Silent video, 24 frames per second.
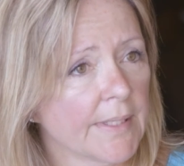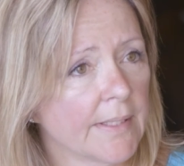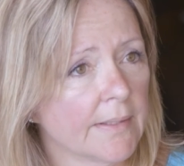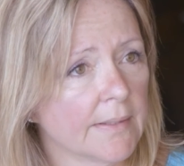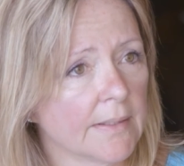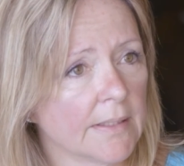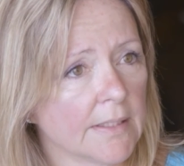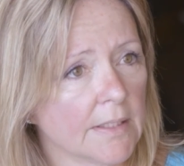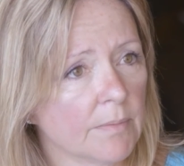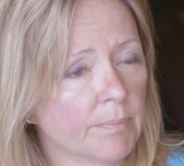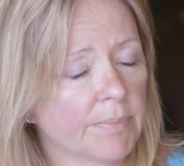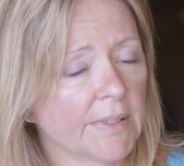that
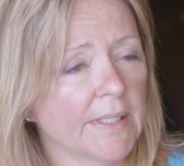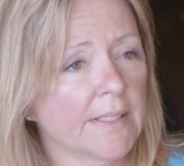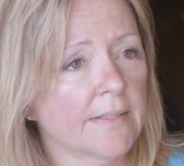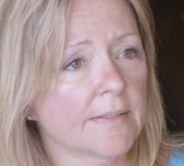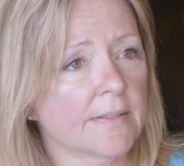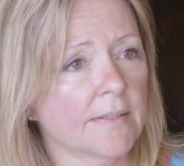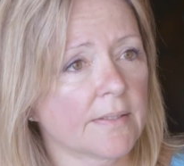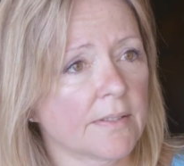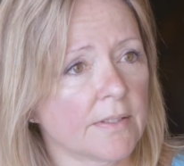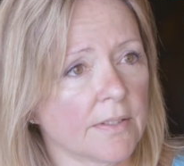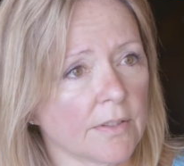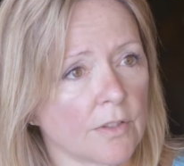need
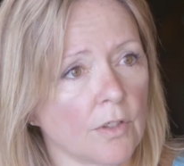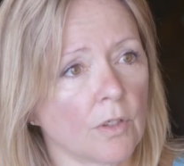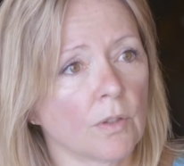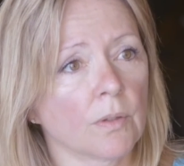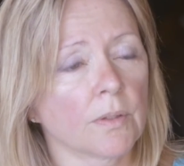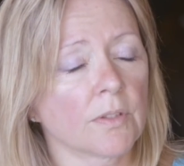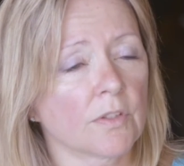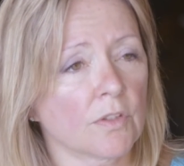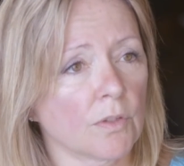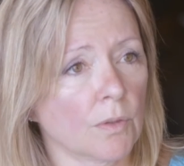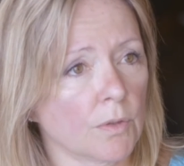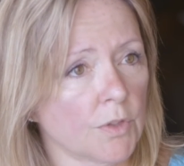places to go
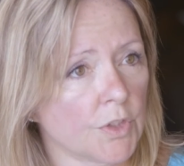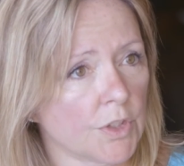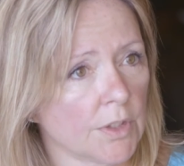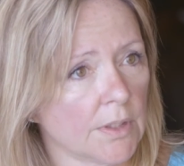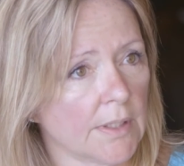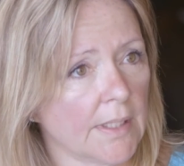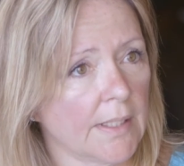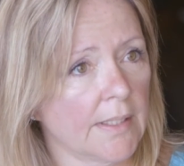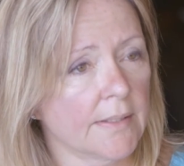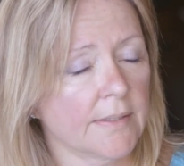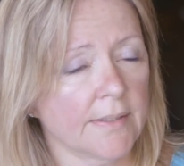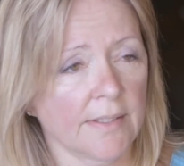and
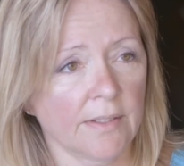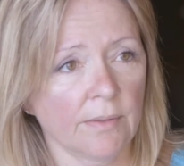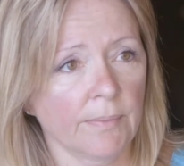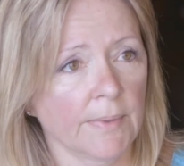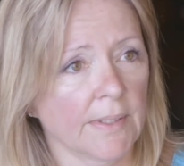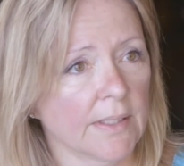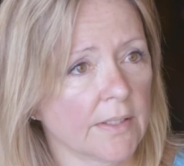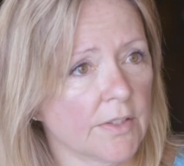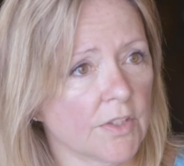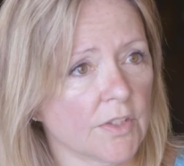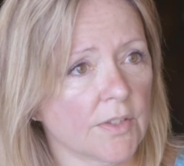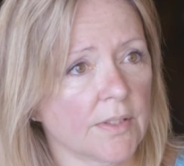socialize. They don't
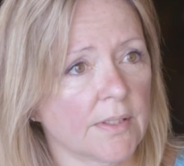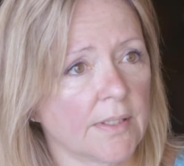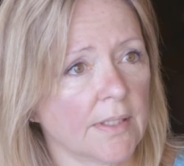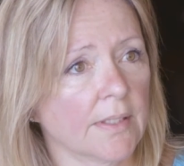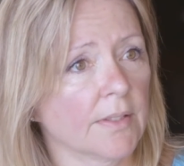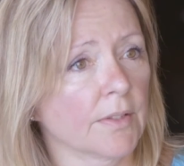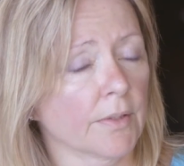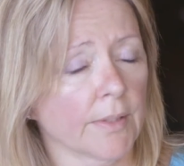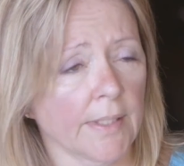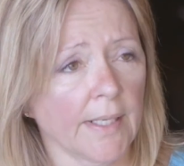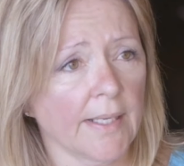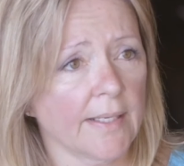want to just stay
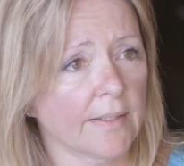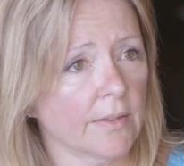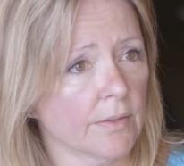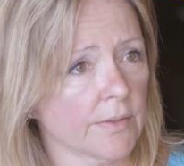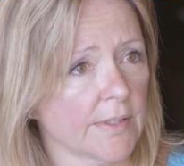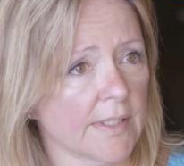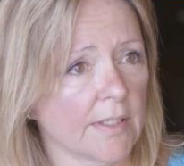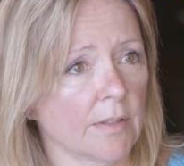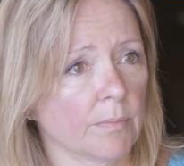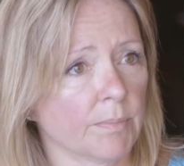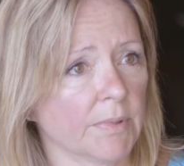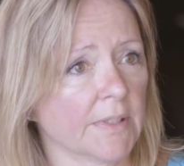in their
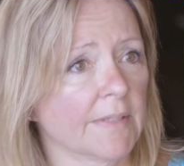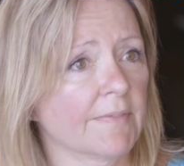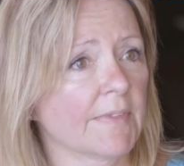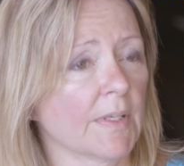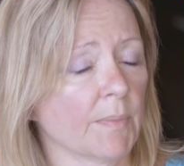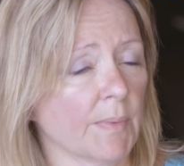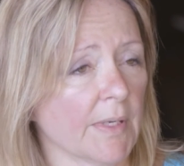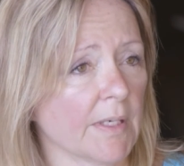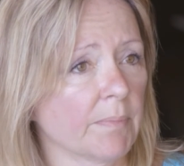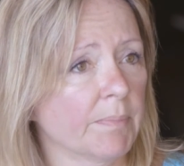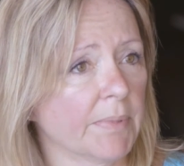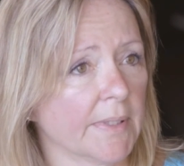condos, I don't believe.
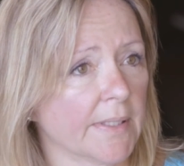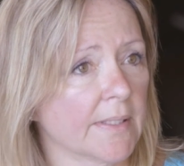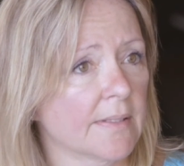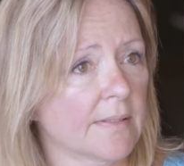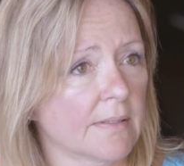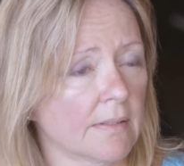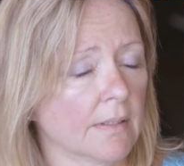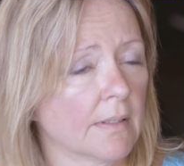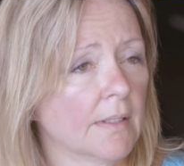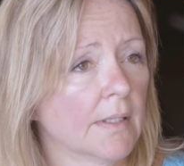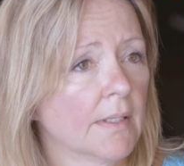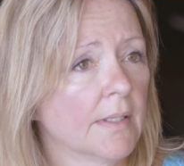They want a
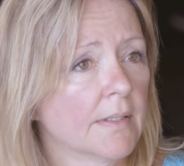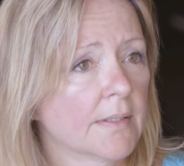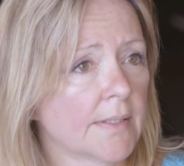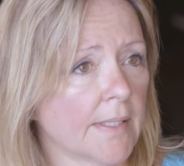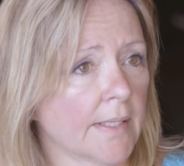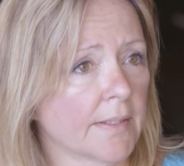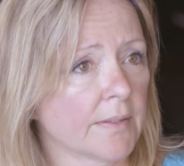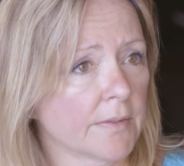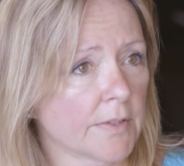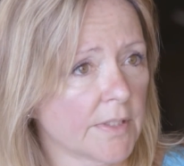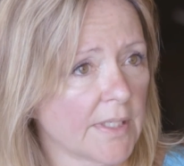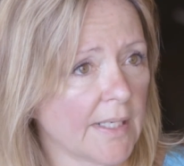place to
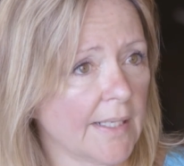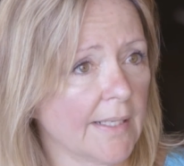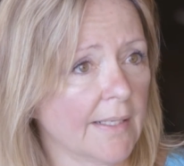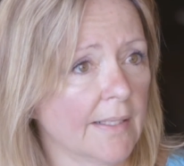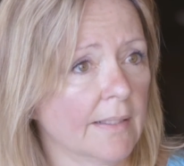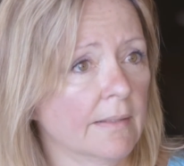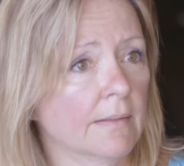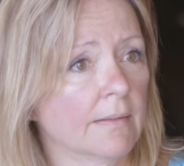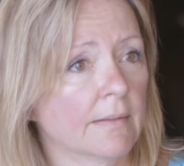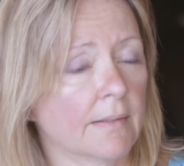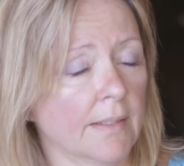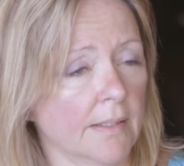
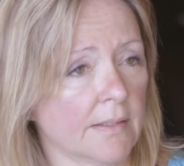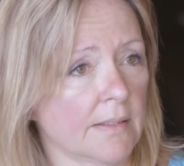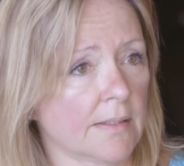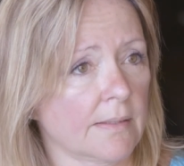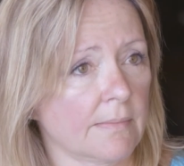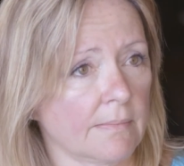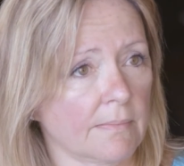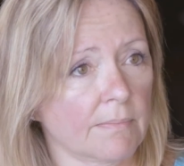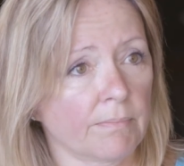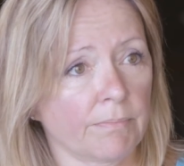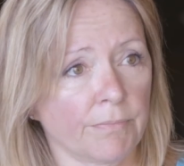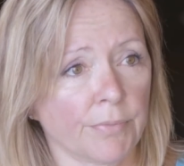entertain.
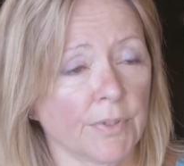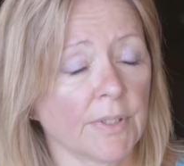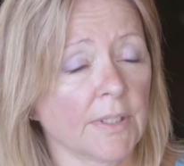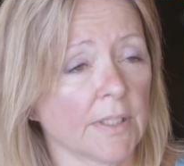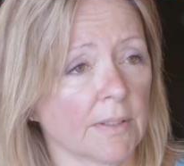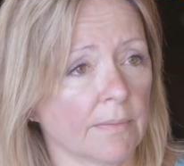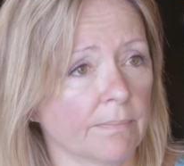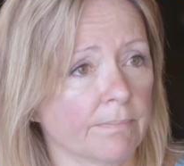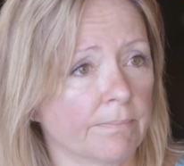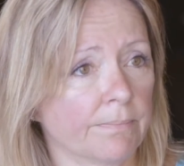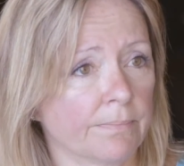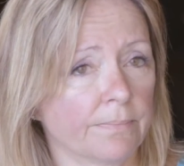That's
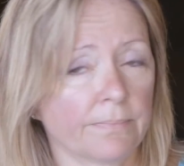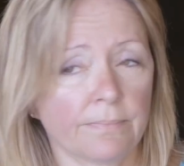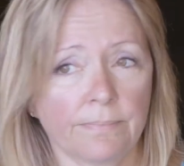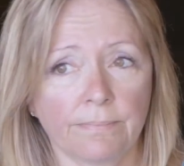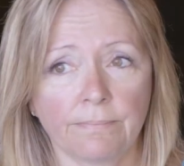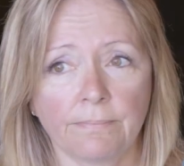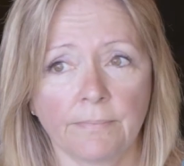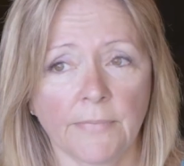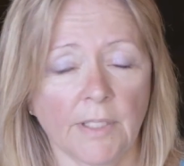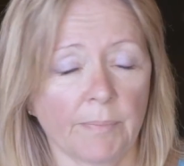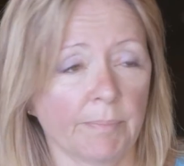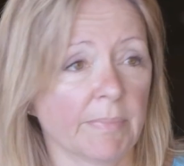really
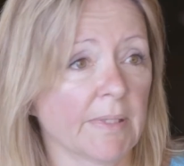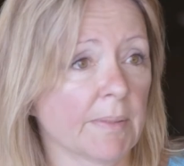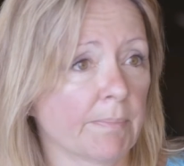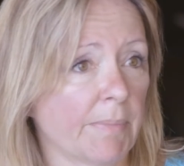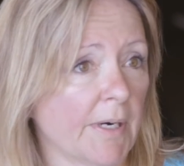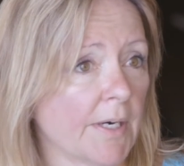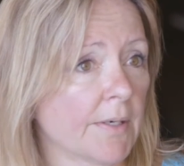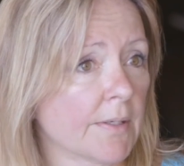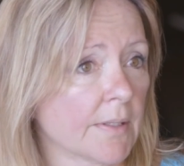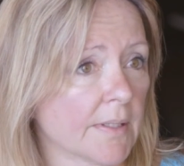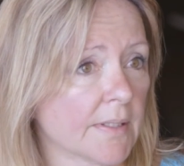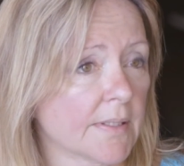a big
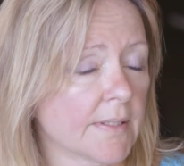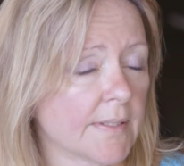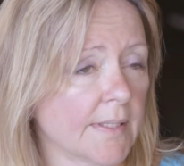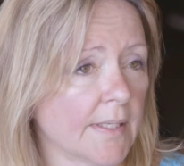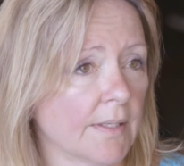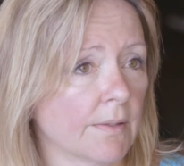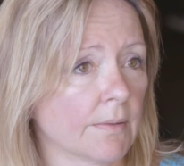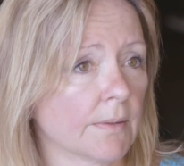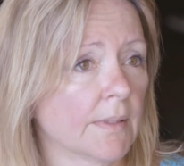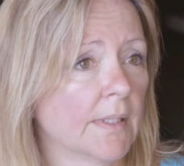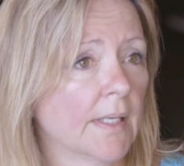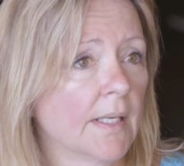part of this
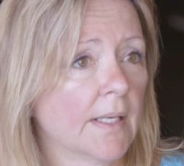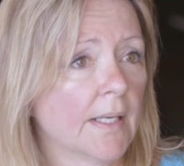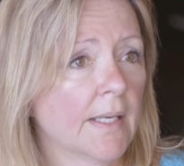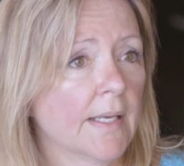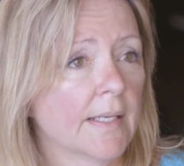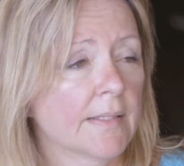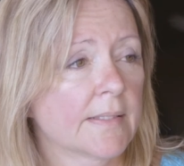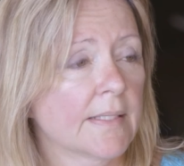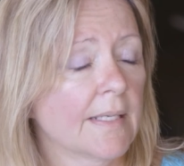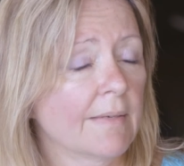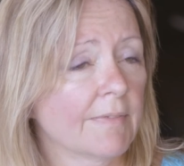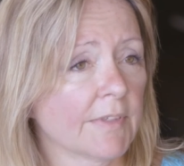town.
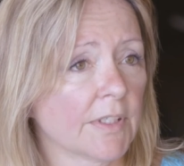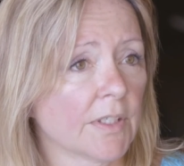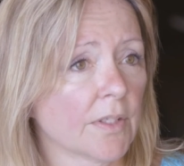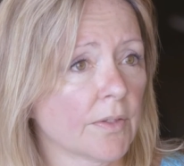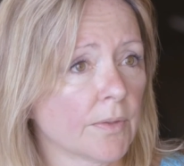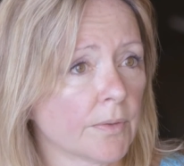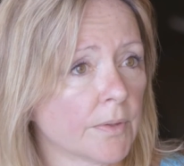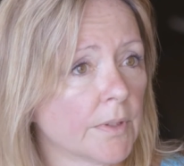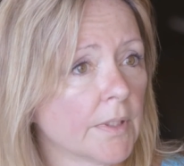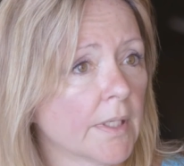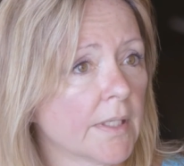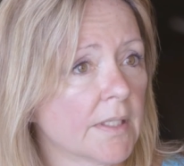And to have
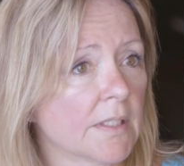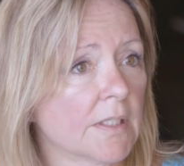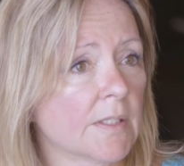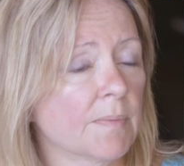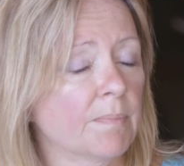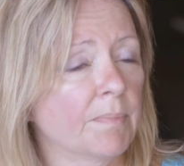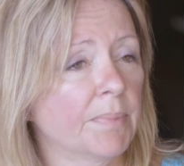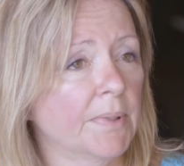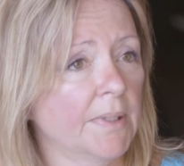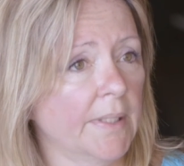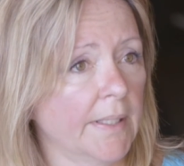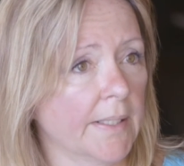another nice
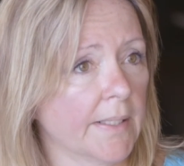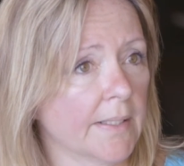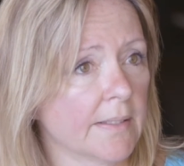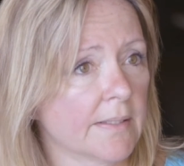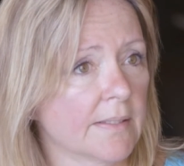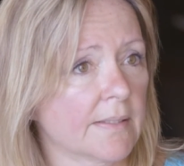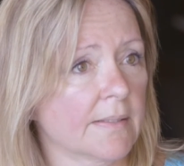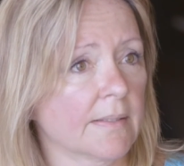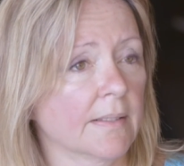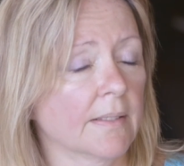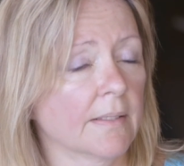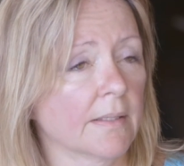
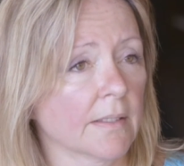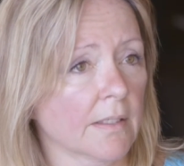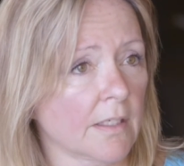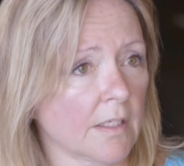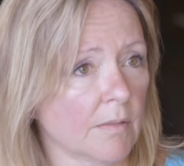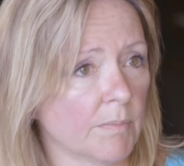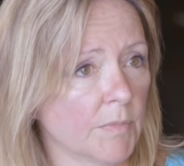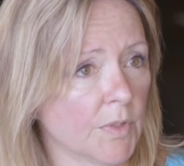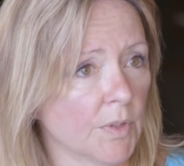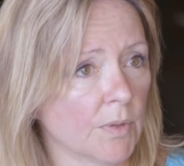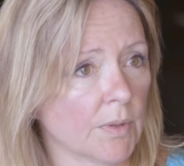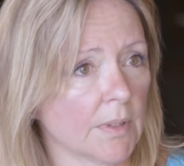place in the
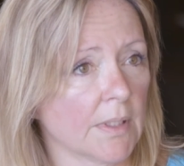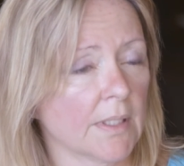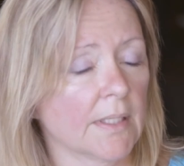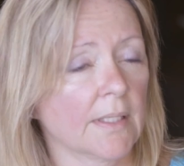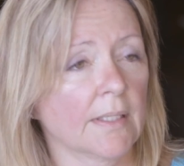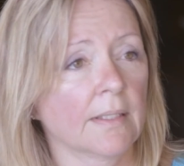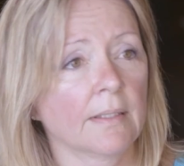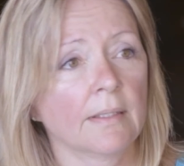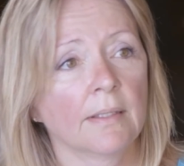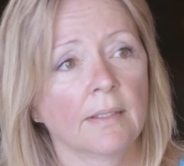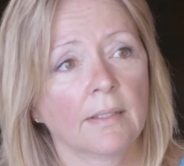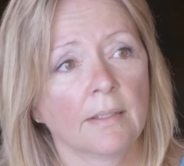
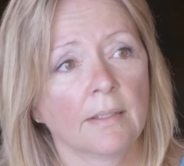community